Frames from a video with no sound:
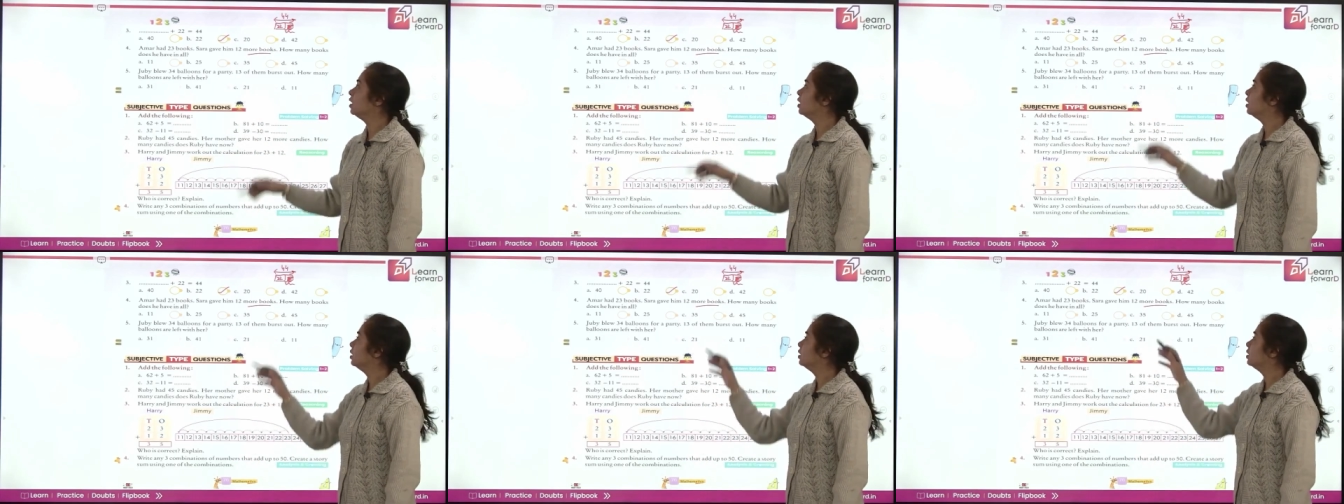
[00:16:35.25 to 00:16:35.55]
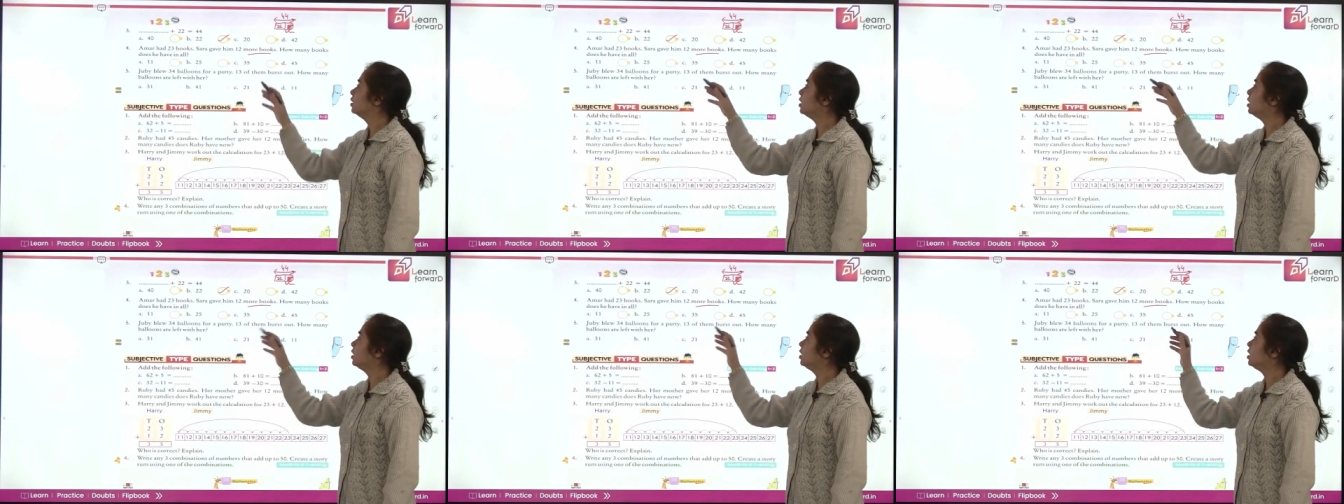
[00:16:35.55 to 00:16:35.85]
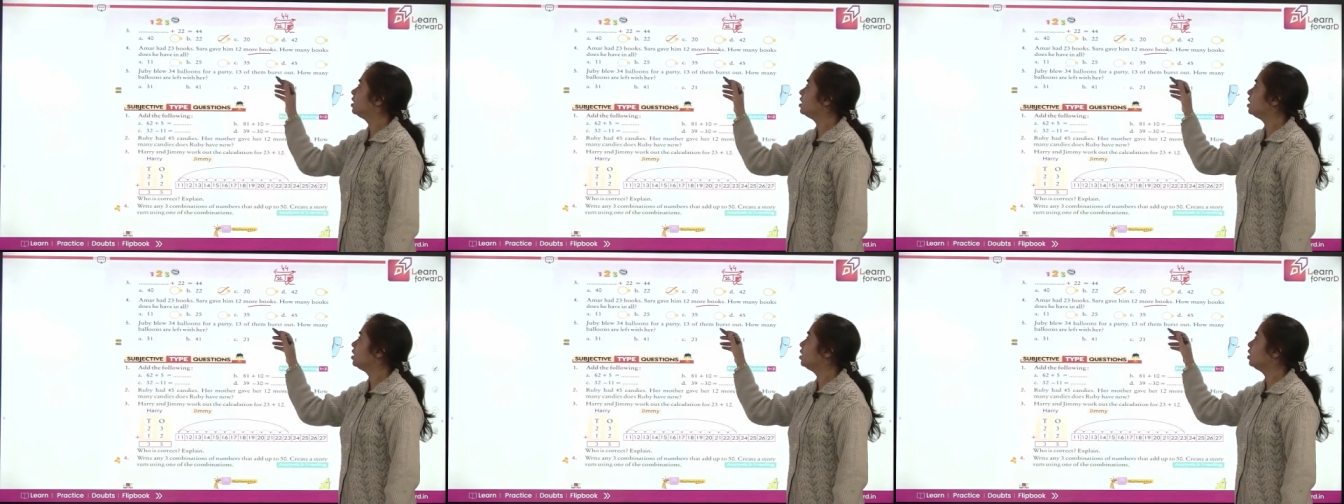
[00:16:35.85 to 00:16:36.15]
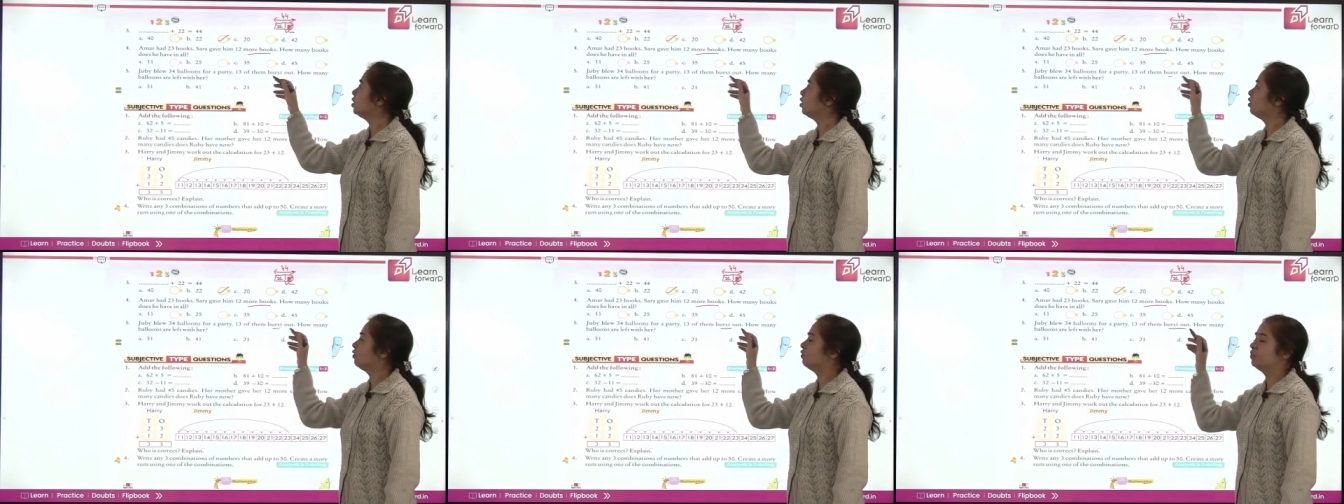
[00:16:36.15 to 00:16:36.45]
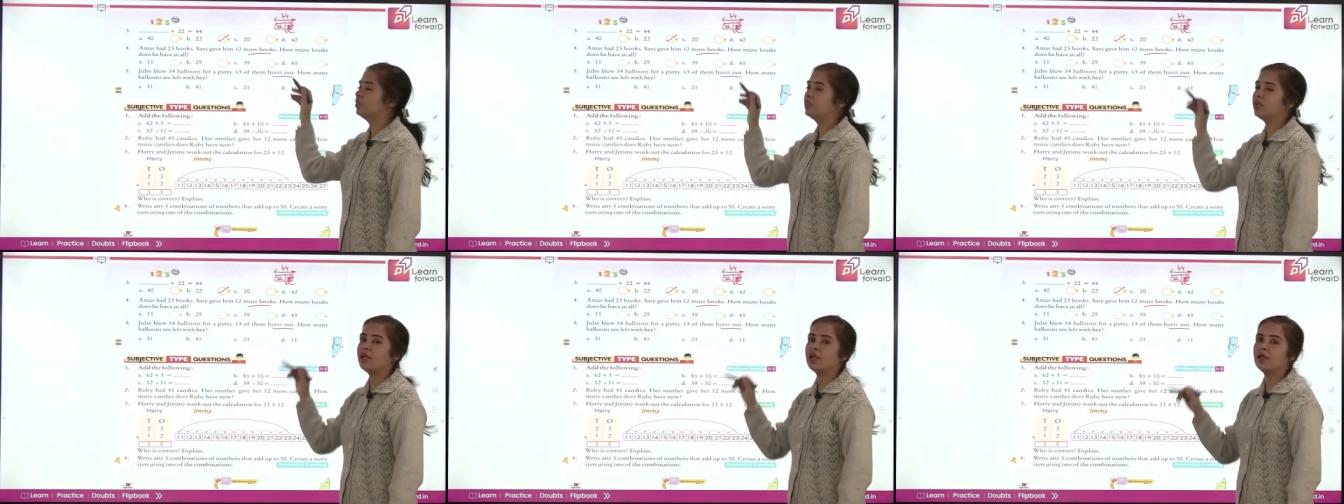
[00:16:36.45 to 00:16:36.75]
13 of
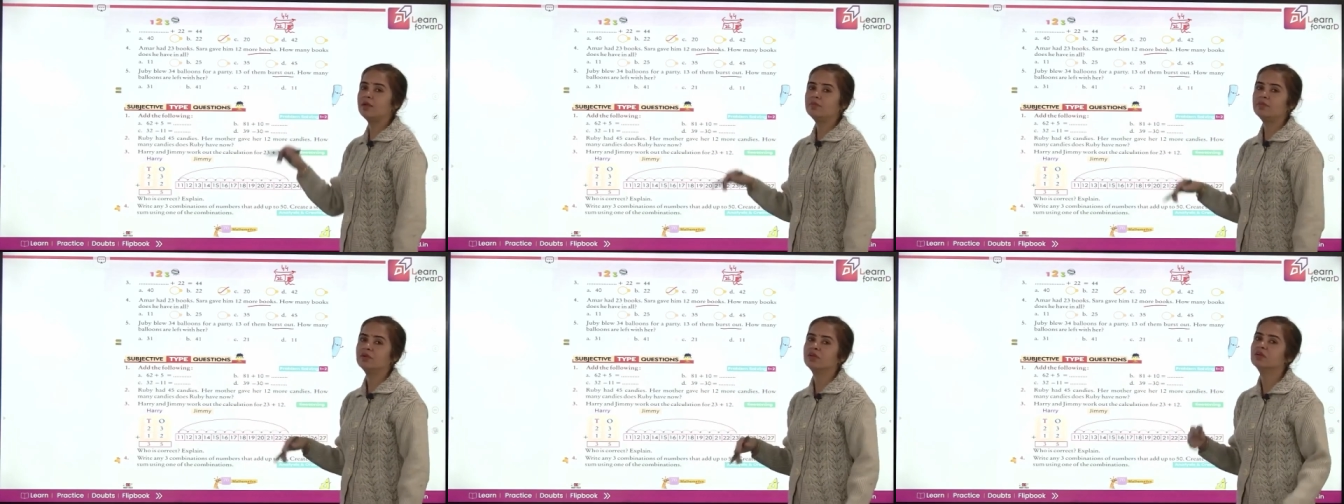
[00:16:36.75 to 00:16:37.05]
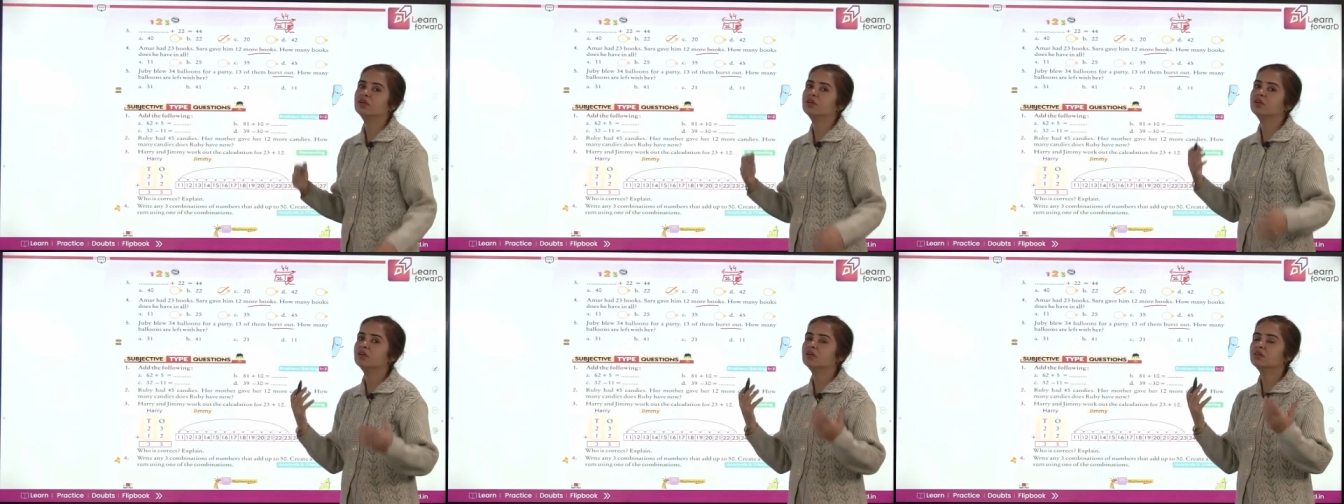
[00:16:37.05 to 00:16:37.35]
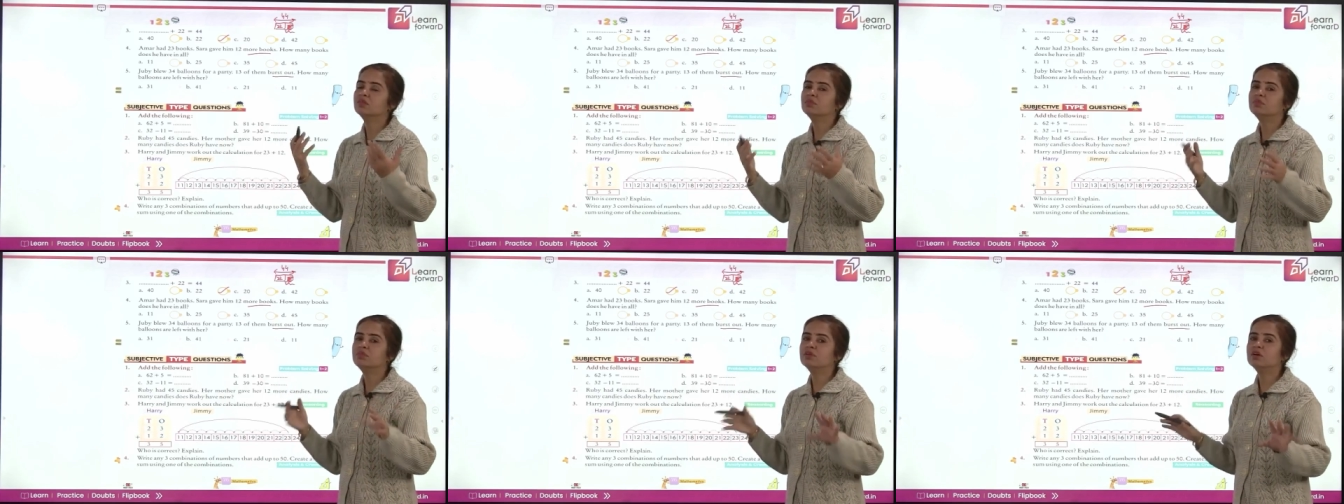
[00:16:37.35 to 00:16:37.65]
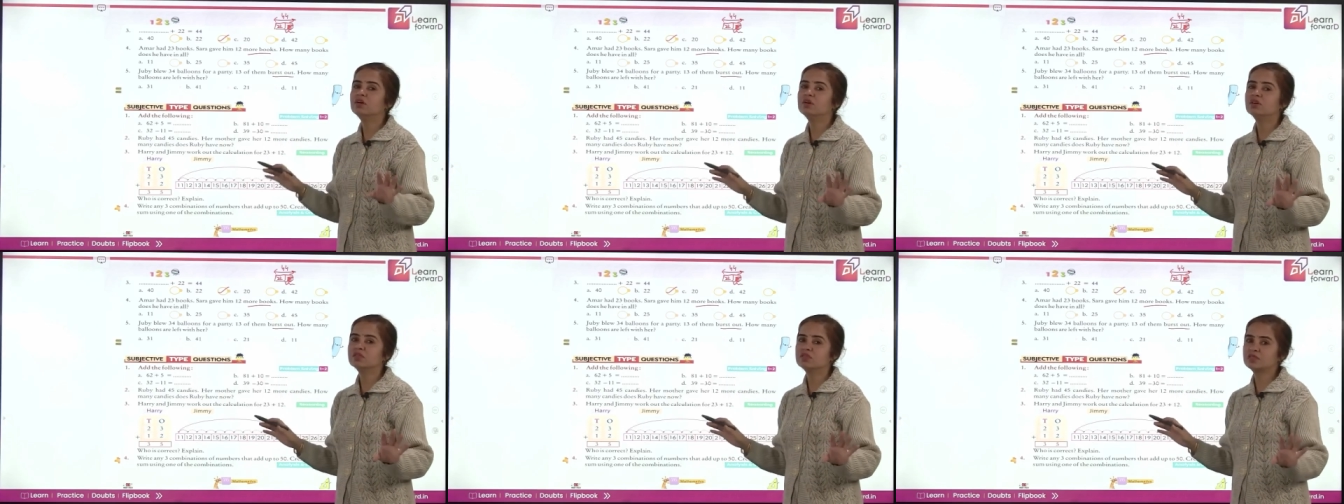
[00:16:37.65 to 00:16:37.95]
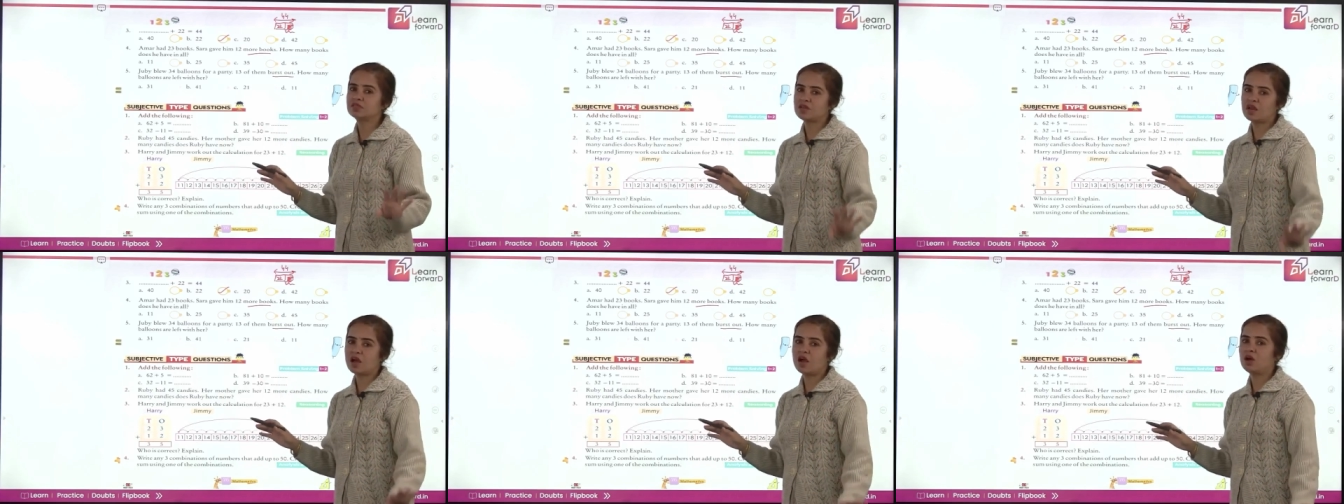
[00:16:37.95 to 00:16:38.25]
them burst
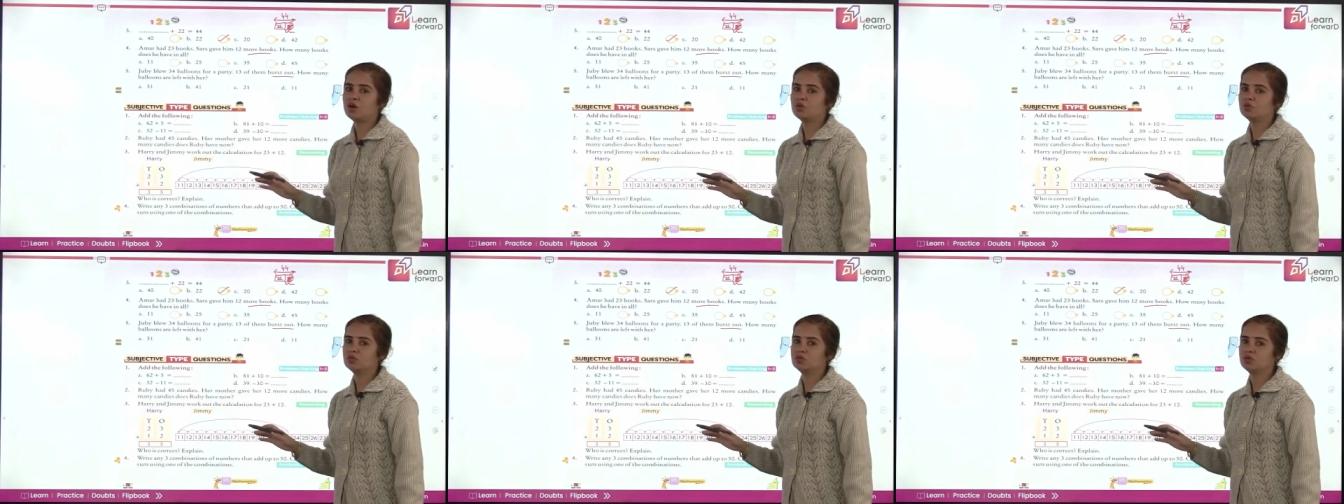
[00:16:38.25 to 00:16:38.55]
out.